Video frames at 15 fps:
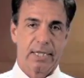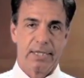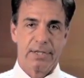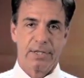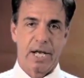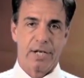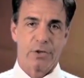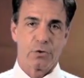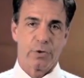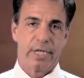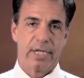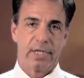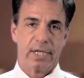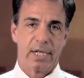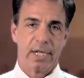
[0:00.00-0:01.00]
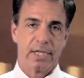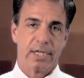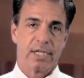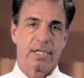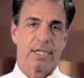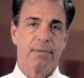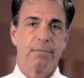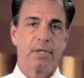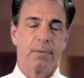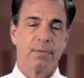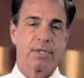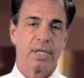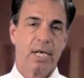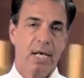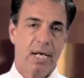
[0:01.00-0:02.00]
and treated the
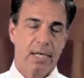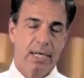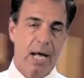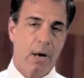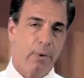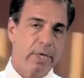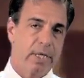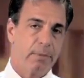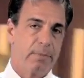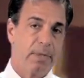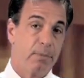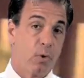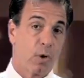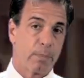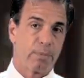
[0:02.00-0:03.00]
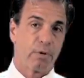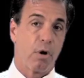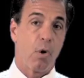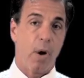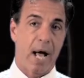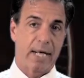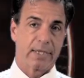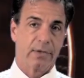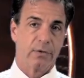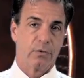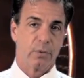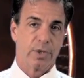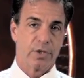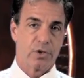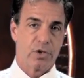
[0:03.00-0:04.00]
symptoms. Now we could be more
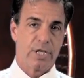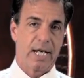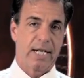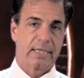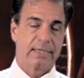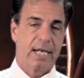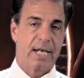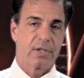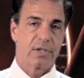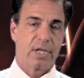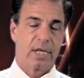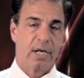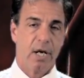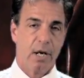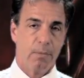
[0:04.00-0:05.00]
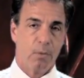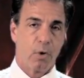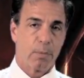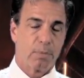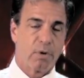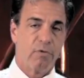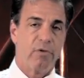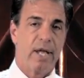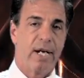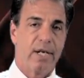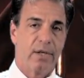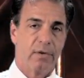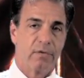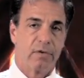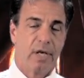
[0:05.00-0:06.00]
proactive with the genetic testing, more
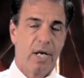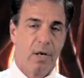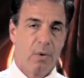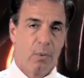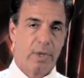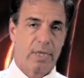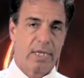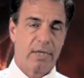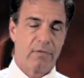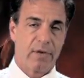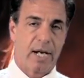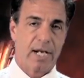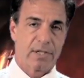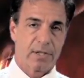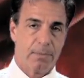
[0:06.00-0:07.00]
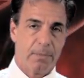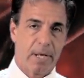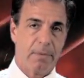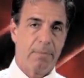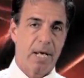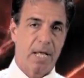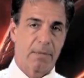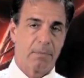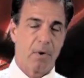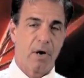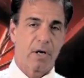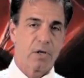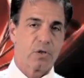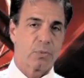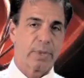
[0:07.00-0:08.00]
preventative with the advanced metabolic
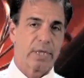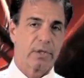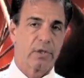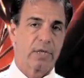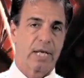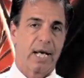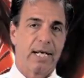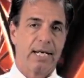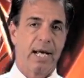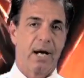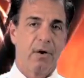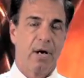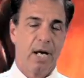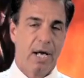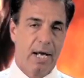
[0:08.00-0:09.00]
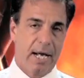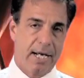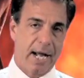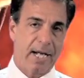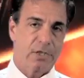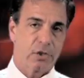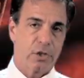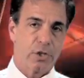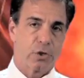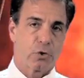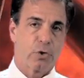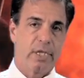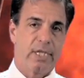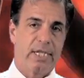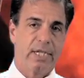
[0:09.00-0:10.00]
markers we could look at now, and actually
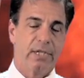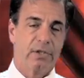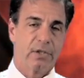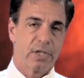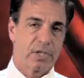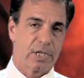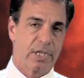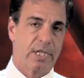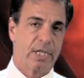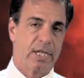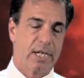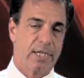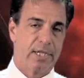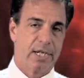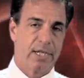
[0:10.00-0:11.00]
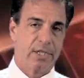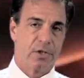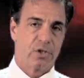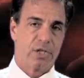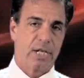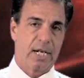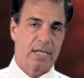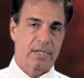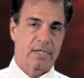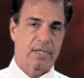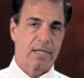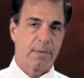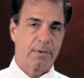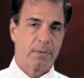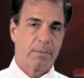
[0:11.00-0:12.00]
treat the illness and the genetic
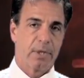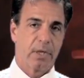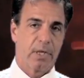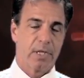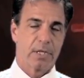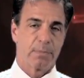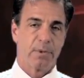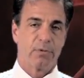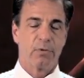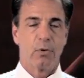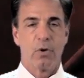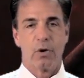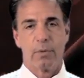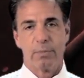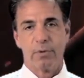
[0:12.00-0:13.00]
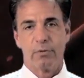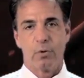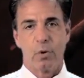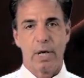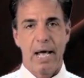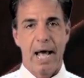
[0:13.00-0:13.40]
susceptibilities before it